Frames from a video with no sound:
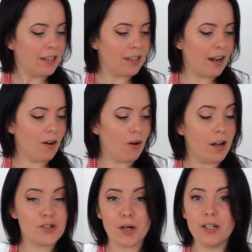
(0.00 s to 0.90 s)
Now
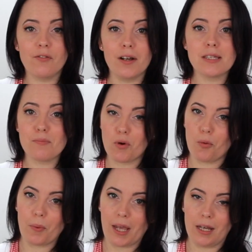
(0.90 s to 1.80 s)
I tried to find some
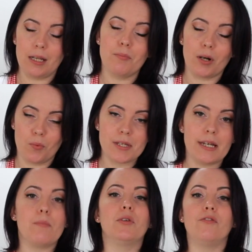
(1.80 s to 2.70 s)
rope candy, but I
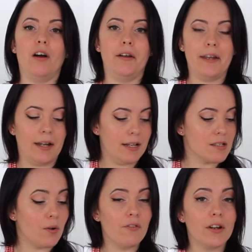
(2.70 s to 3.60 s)
wasn't able to find any,
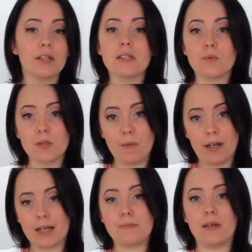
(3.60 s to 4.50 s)
so I figured this was my
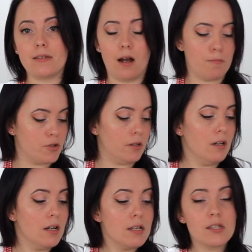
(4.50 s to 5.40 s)
next best option.
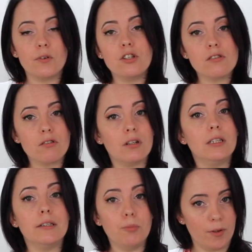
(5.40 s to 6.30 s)
So I just took a
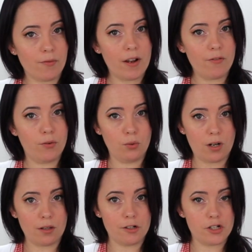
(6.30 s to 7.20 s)
little bit of red food
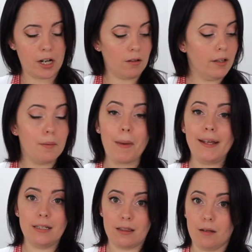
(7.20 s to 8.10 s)
color gel and
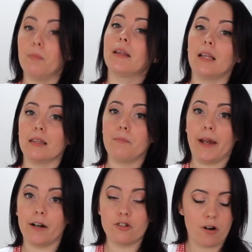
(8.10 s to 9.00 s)
painted them and let them
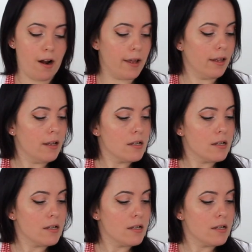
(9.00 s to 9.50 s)
air dry.